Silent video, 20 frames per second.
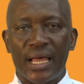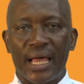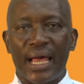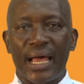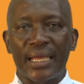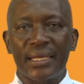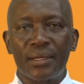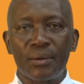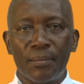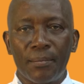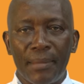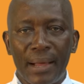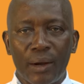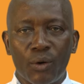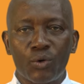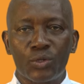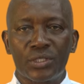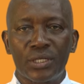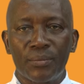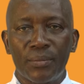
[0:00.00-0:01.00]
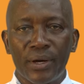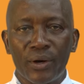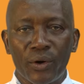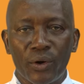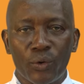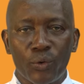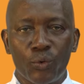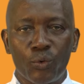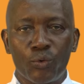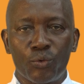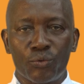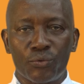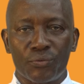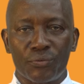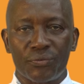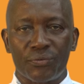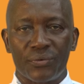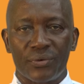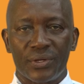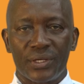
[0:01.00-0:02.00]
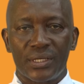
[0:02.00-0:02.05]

at the Mankoté mangrove,